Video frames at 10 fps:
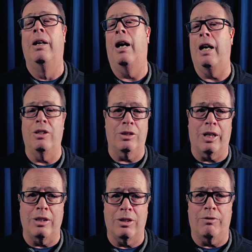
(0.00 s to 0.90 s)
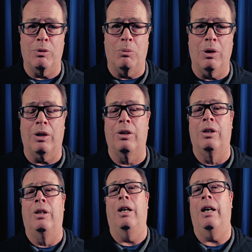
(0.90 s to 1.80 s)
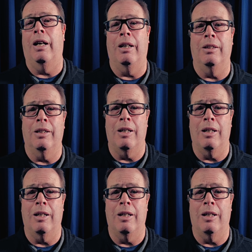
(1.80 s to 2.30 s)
I just like stuff to work, and